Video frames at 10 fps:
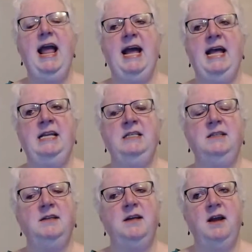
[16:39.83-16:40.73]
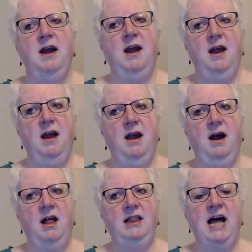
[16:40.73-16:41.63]
And
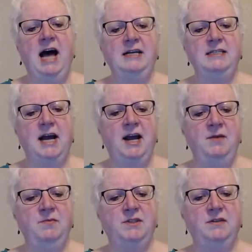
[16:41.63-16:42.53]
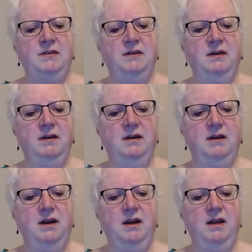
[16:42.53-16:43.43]
a lot of times,
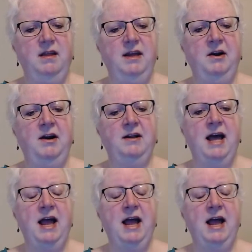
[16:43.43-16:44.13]
there are